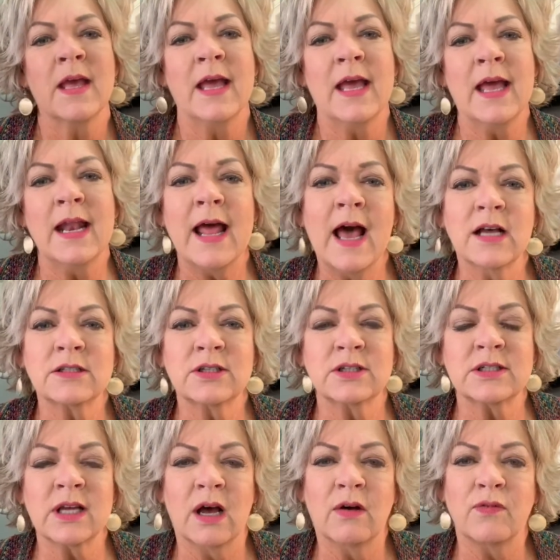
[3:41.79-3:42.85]
and ask
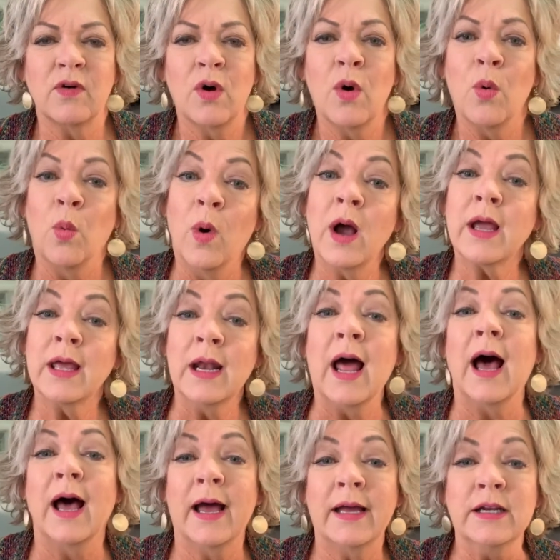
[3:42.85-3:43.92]
yourself, what can
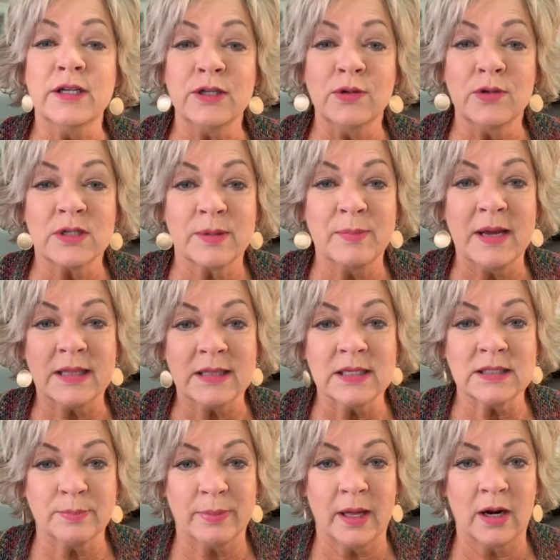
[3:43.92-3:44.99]
I do to make
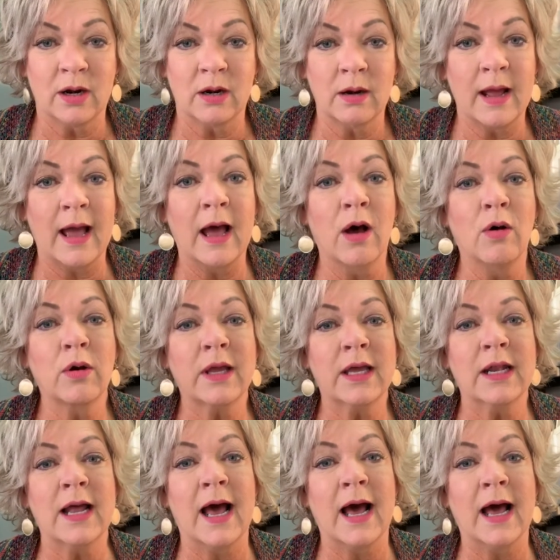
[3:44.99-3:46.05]
this better? How
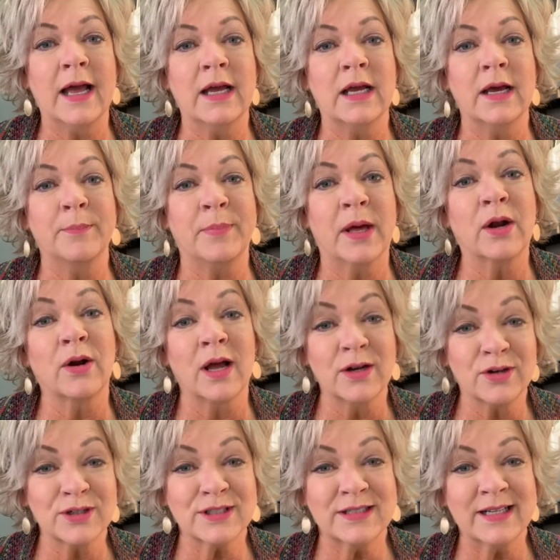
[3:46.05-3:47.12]
can I better
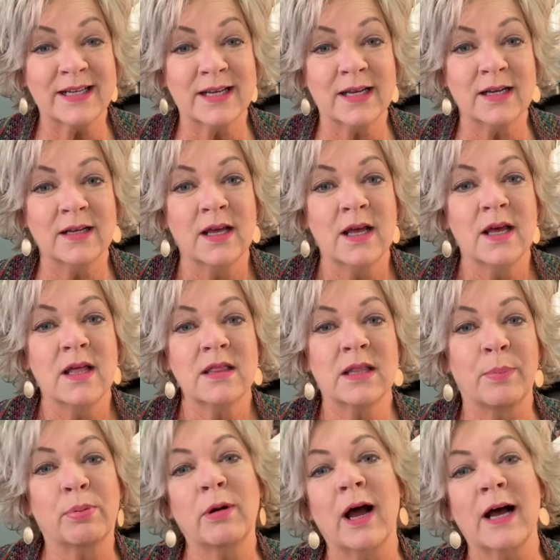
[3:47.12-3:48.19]
understand the
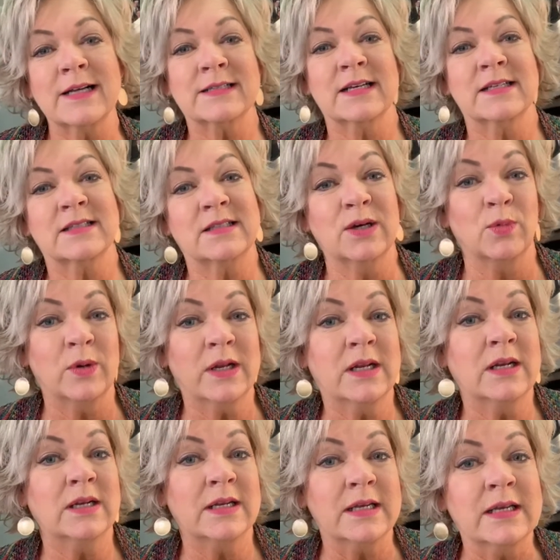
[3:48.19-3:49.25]
process that
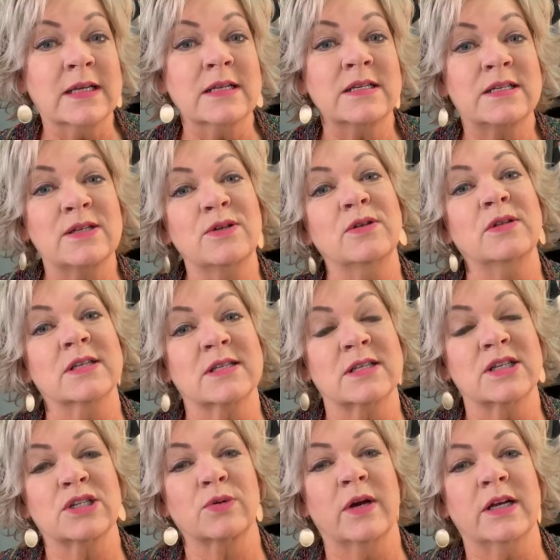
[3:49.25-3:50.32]
went into the
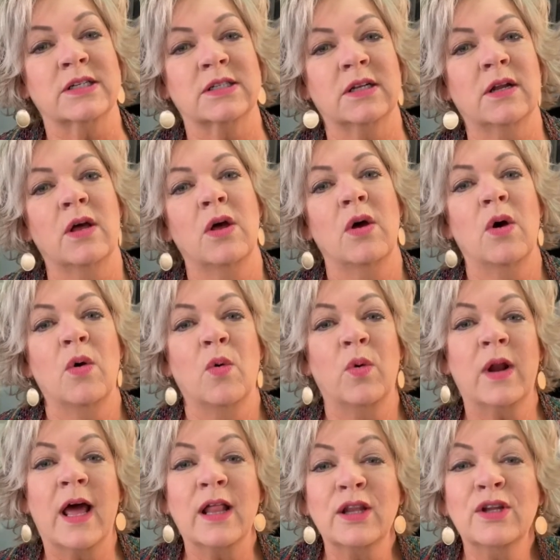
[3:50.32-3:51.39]
situation? When
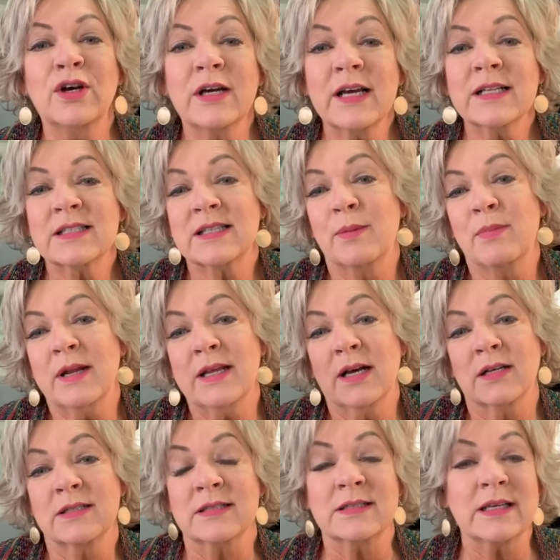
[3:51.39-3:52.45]
I look at somebody
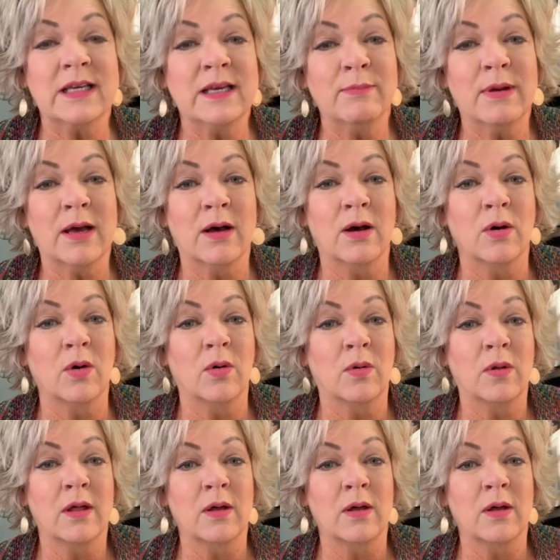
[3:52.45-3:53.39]
else's email,